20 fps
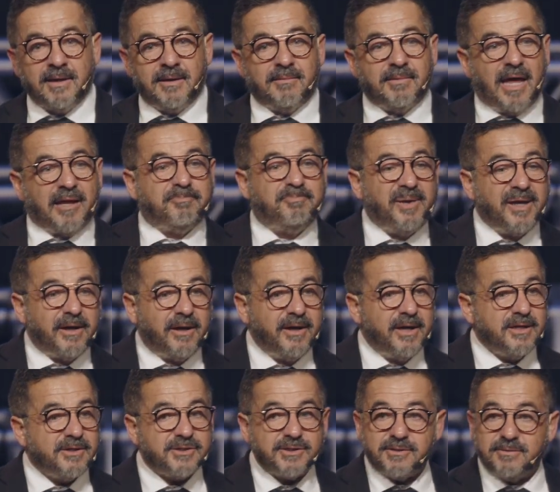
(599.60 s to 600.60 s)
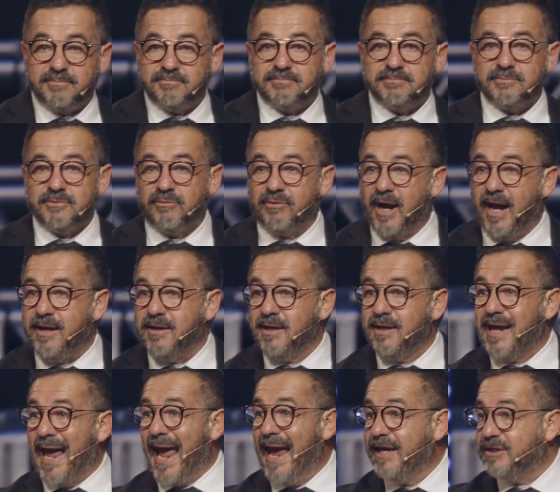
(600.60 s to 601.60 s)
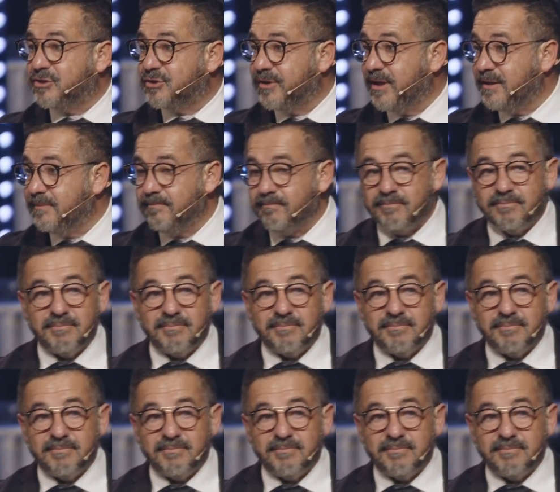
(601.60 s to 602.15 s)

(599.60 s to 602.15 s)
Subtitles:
That bitterness, right? Hatred,